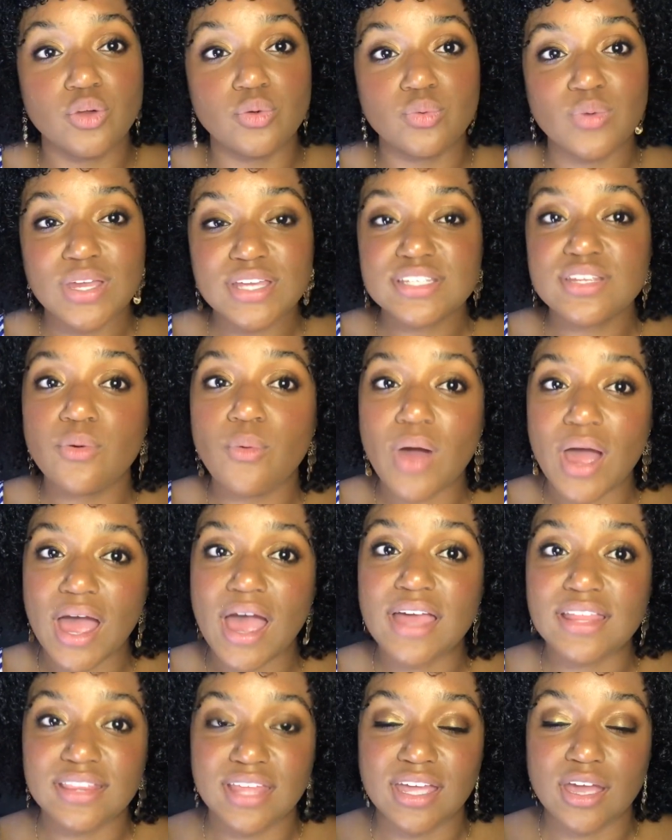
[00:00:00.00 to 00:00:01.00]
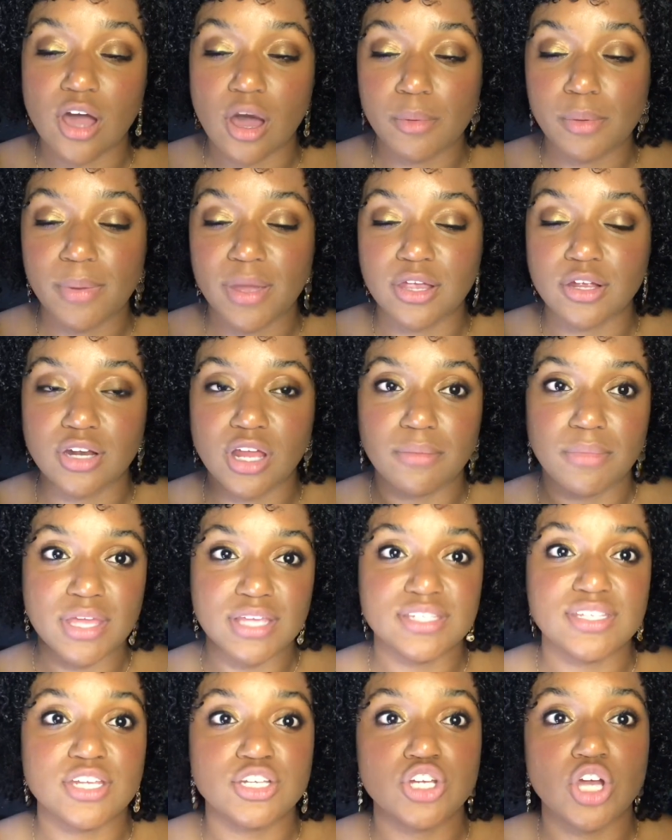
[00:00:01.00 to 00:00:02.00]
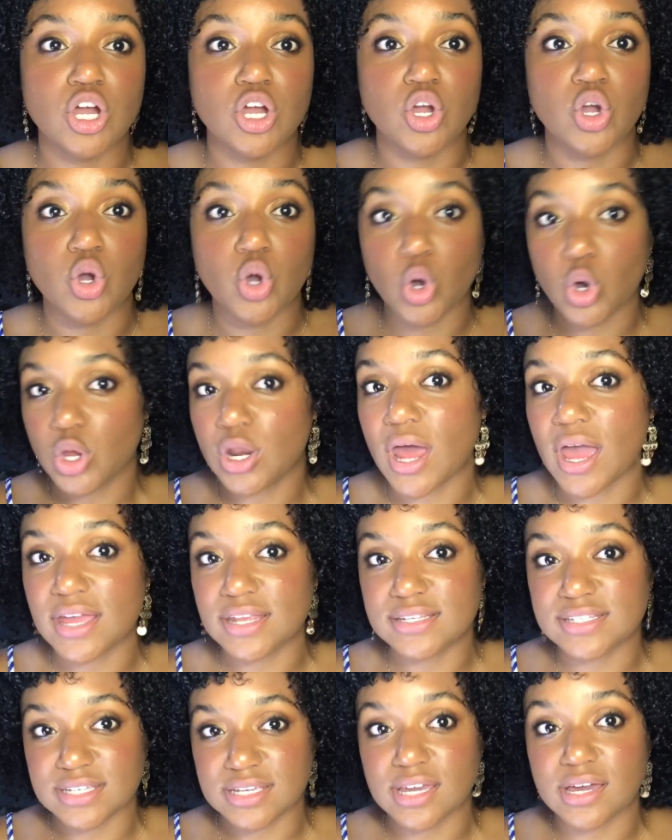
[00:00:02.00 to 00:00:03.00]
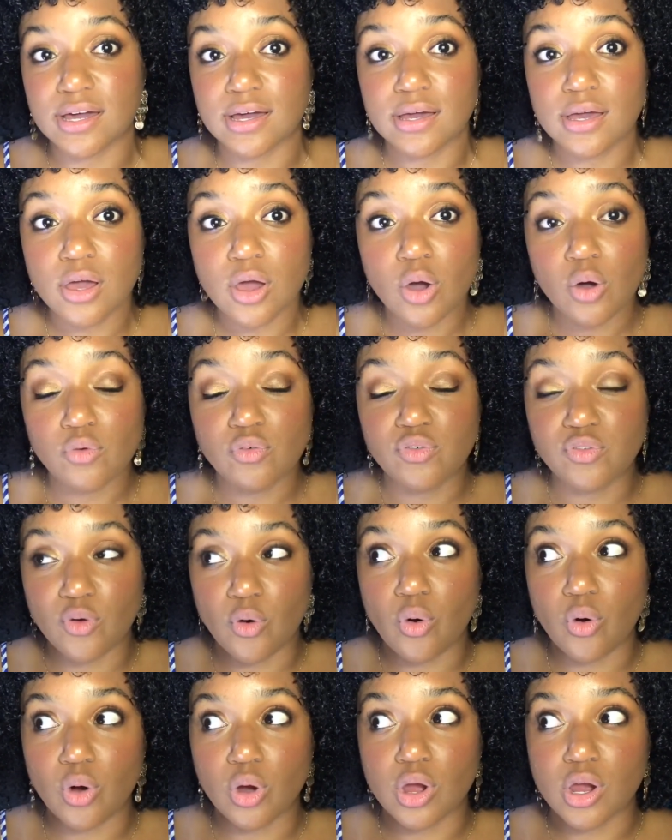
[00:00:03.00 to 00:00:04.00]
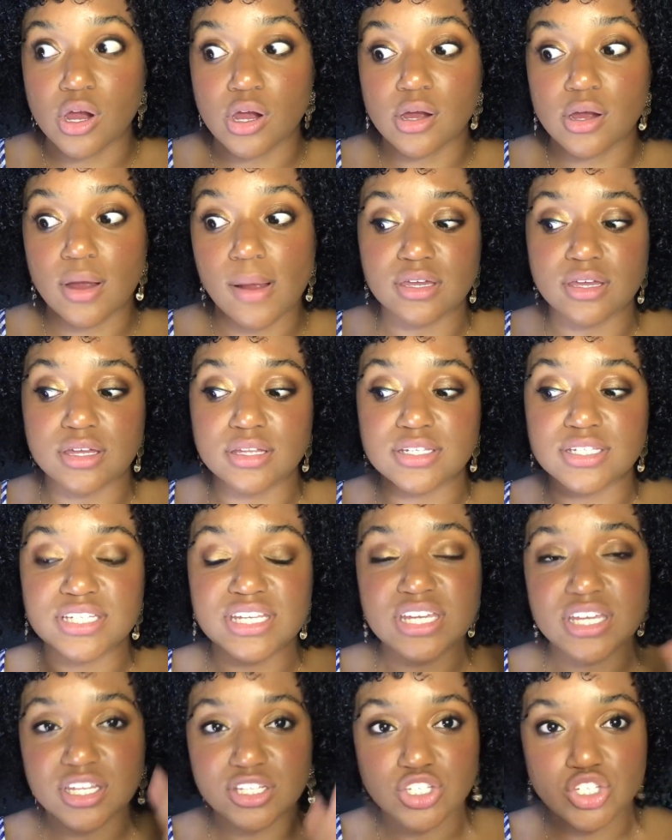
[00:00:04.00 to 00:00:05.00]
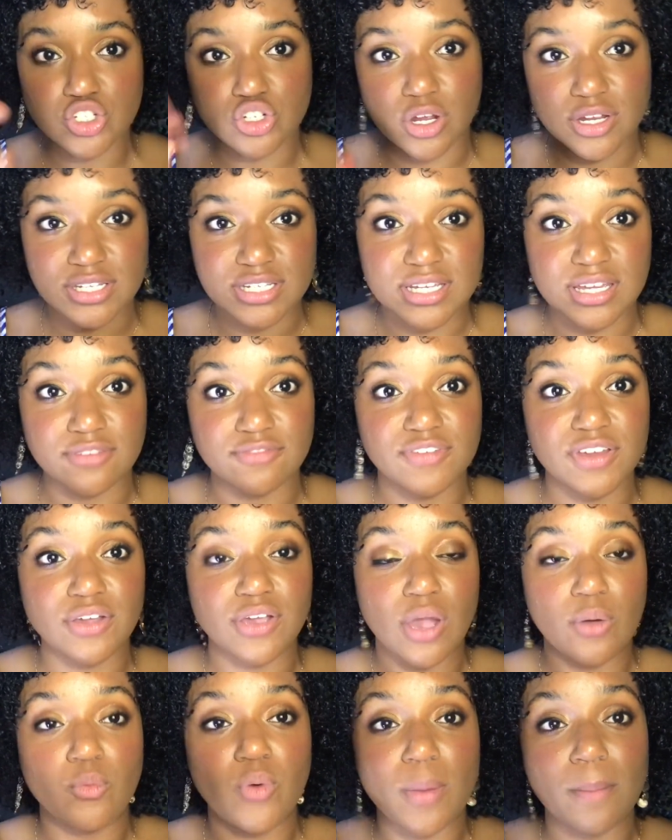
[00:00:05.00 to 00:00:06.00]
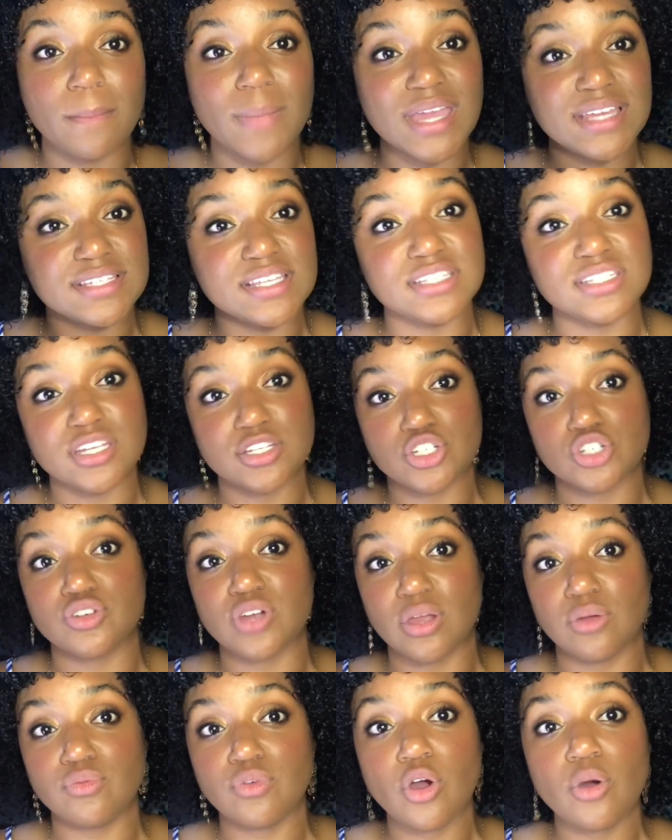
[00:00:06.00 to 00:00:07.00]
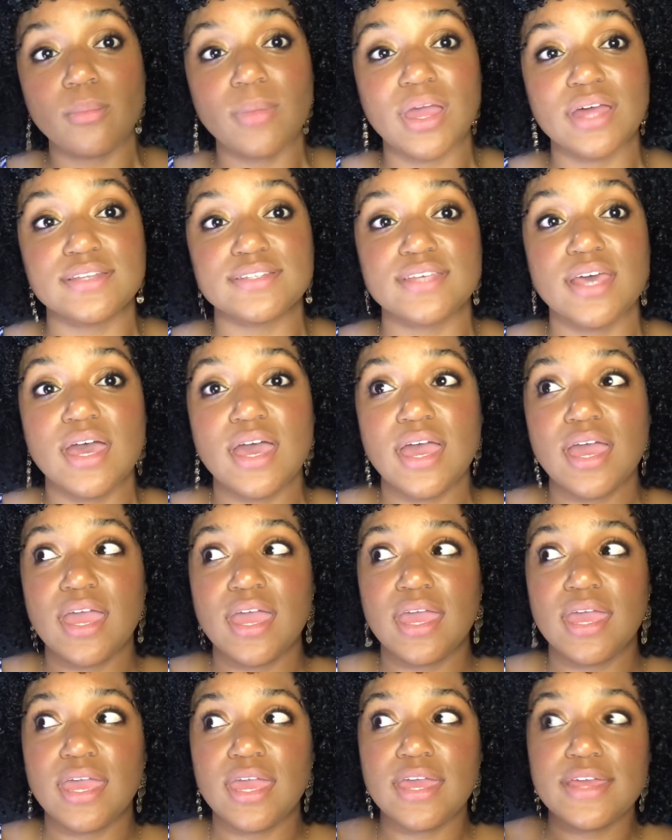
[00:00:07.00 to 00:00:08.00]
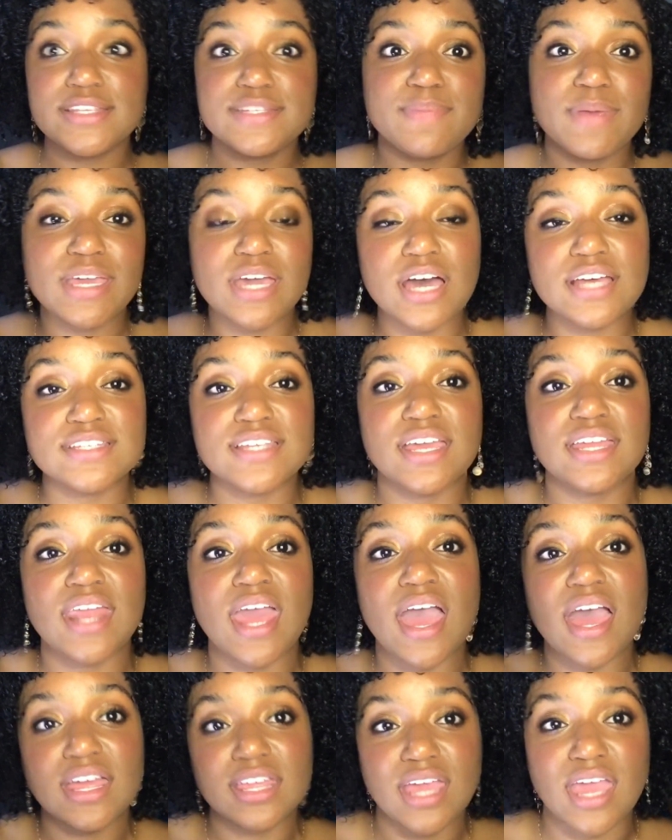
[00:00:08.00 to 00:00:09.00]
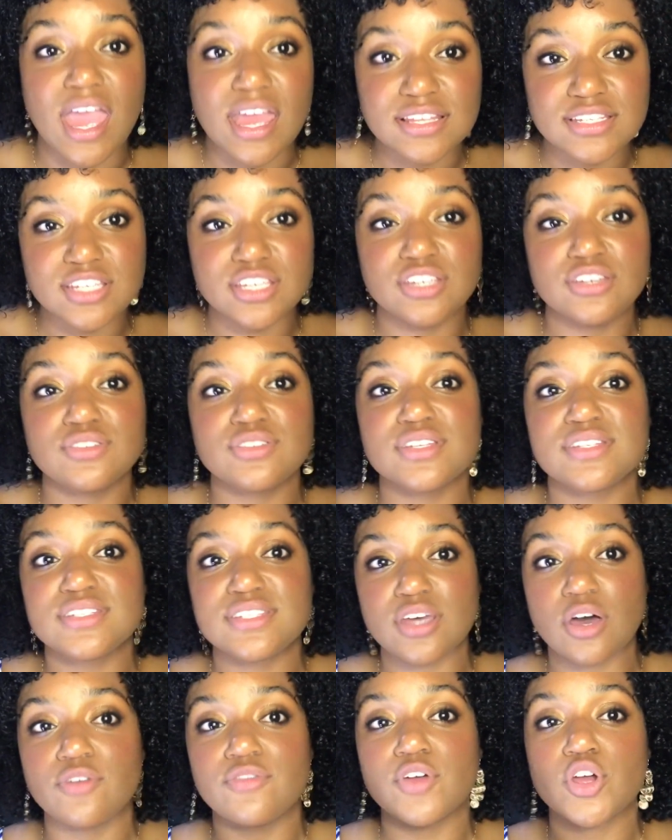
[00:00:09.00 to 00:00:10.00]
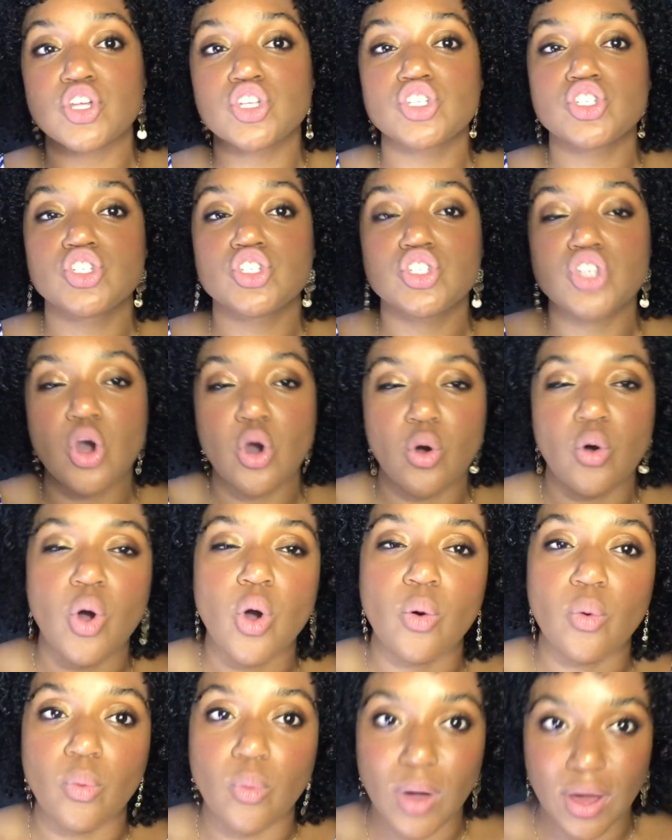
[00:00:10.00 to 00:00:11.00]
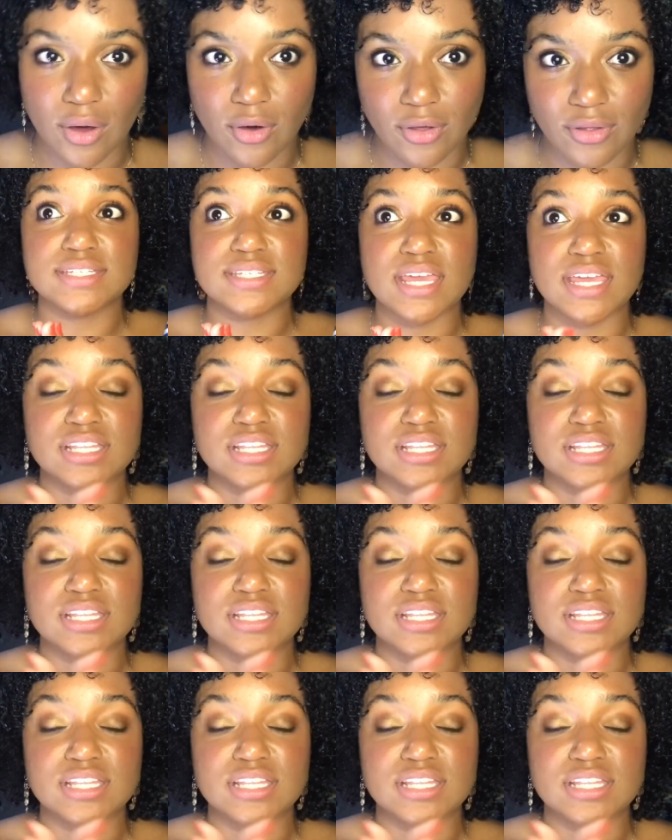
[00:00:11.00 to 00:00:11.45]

The reason why I think Call Me By Your Name is such a good idea for deconstructing and figuring out what makes it such a great romance is because it executes itself so well.